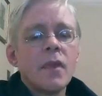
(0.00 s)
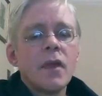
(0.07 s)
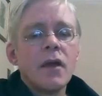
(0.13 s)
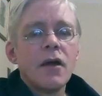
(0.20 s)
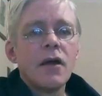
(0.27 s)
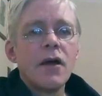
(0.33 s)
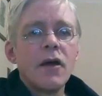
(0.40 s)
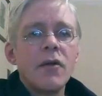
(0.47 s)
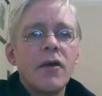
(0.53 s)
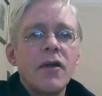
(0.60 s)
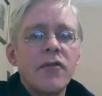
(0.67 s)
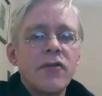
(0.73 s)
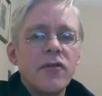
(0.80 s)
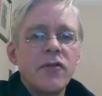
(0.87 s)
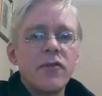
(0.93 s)
Anyway, it's
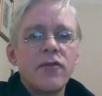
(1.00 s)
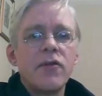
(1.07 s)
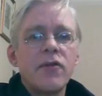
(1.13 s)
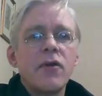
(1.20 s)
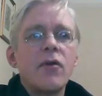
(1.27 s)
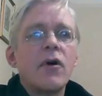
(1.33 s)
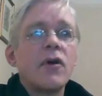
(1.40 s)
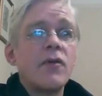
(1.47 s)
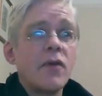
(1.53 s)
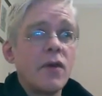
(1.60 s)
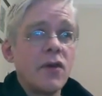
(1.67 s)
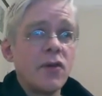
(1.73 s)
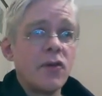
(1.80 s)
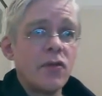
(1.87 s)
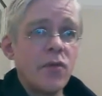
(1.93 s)
just a few
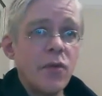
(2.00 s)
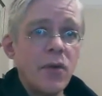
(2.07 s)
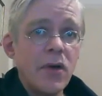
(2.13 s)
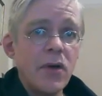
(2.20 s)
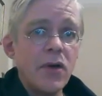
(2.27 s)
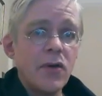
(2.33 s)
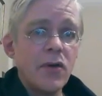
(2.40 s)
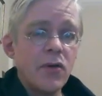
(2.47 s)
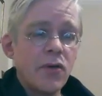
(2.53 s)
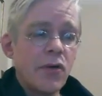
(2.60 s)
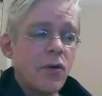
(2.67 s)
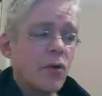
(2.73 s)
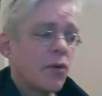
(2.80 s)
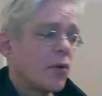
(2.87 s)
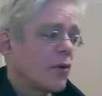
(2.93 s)
ideas with
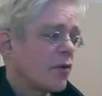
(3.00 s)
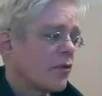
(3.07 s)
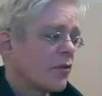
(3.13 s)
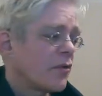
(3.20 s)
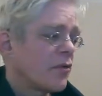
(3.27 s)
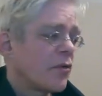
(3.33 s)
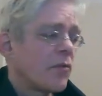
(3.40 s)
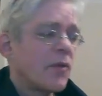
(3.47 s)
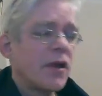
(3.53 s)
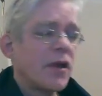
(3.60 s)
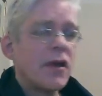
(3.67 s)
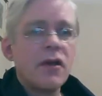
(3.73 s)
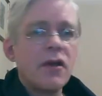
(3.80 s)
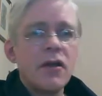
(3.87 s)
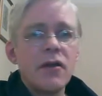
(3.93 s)
chords for
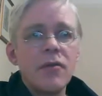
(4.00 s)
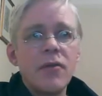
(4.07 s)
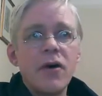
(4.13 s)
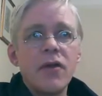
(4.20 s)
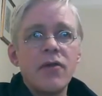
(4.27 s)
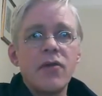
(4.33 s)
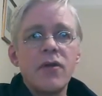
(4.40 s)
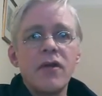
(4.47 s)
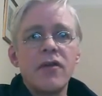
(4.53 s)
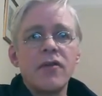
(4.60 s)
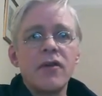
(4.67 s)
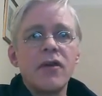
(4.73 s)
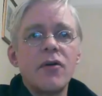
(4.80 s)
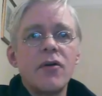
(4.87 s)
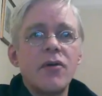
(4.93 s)
making them either
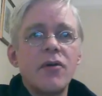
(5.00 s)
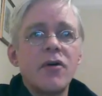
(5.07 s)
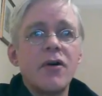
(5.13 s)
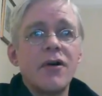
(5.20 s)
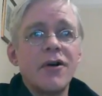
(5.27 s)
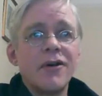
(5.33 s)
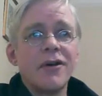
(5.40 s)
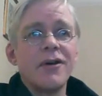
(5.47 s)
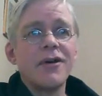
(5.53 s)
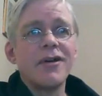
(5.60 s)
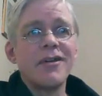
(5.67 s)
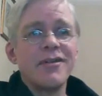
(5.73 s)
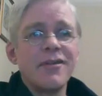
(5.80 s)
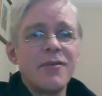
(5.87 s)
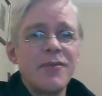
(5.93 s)
easier or harder in
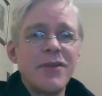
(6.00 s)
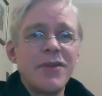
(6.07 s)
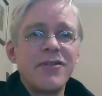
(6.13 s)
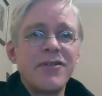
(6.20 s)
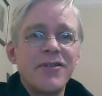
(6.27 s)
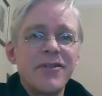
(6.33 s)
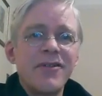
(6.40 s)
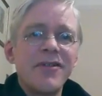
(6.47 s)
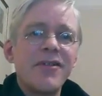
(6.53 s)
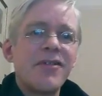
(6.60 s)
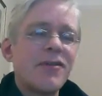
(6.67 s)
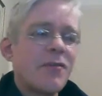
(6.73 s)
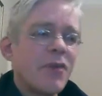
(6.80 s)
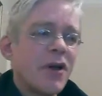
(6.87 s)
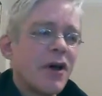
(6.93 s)
some instances to
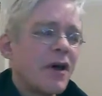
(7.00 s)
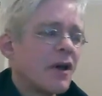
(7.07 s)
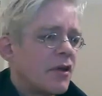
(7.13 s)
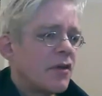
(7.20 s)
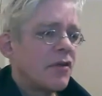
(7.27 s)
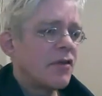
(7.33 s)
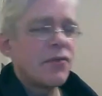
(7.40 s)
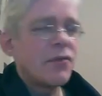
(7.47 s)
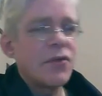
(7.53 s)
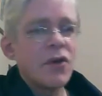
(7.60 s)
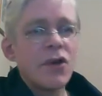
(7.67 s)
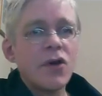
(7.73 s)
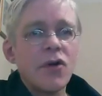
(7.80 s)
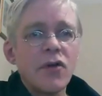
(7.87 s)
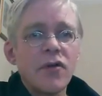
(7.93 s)
play. In different
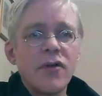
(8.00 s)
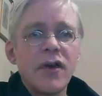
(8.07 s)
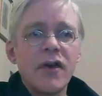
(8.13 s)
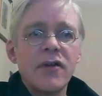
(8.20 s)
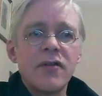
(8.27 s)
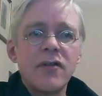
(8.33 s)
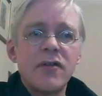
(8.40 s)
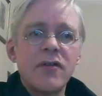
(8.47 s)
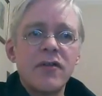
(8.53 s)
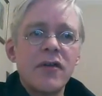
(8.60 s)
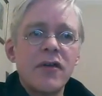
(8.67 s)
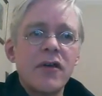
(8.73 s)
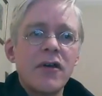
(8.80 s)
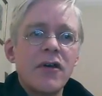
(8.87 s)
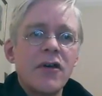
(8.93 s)
contexts,
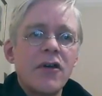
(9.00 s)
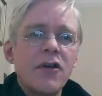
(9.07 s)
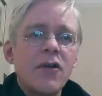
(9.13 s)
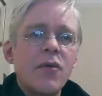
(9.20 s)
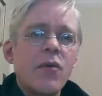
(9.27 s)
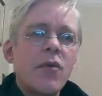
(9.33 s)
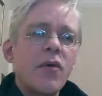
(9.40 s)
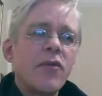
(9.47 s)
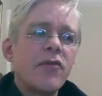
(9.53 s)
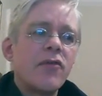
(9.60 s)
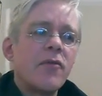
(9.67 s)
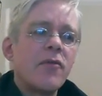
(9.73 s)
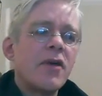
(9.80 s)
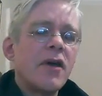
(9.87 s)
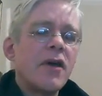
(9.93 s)
you want to
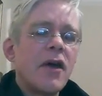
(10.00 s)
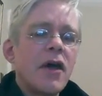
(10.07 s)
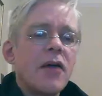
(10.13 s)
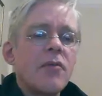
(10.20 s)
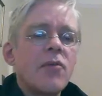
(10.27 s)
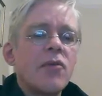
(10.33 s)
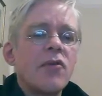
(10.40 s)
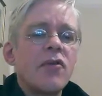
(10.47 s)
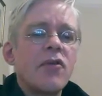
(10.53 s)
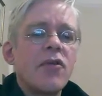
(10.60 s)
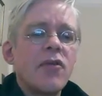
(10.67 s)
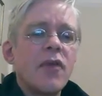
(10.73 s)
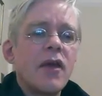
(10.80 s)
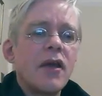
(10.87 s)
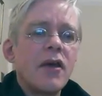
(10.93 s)
be able to
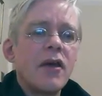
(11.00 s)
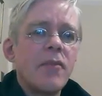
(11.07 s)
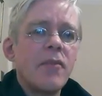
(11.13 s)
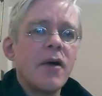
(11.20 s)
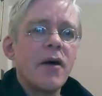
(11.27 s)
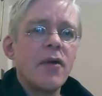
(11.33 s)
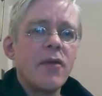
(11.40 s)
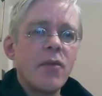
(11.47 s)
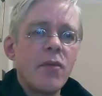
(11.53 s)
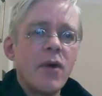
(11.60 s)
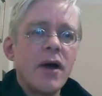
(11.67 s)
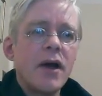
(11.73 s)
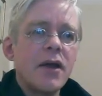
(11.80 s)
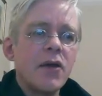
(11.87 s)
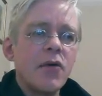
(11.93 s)
think about the way
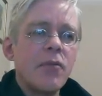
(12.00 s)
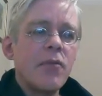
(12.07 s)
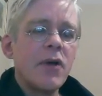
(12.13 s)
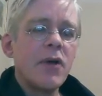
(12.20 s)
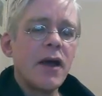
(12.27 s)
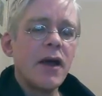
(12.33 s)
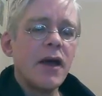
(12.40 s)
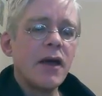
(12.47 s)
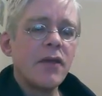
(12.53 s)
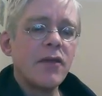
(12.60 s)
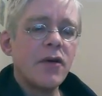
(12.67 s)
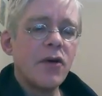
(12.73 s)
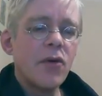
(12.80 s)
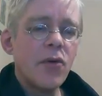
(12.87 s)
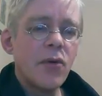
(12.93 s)
you're playing the
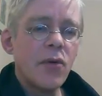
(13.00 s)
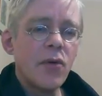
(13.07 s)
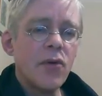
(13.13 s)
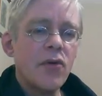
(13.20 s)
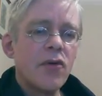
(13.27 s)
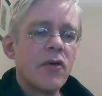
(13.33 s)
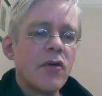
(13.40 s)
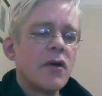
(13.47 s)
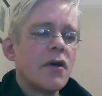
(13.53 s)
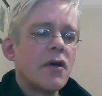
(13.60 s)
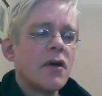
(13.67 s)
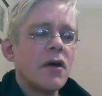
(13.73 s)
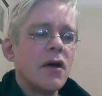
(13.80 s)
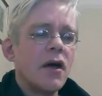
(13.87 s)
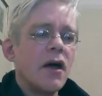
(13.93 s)
chord
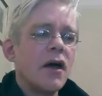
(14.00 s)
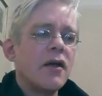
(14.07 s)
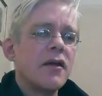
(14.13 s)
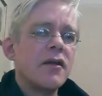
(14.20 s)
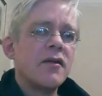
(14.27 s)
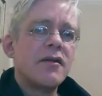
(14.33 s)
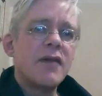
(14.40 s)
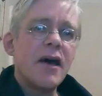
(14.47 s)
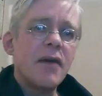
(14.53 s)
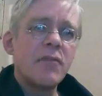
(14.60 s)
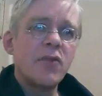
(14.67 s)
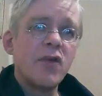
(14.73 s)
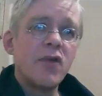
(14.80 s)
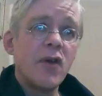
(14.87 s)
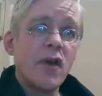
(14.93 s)
and
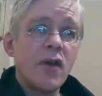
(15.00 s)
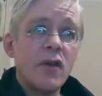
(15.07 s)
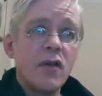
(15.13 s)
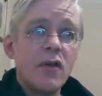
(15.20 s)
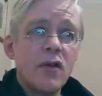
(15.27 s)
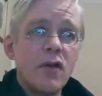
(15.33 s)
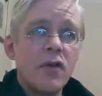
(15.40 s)
adapt it to the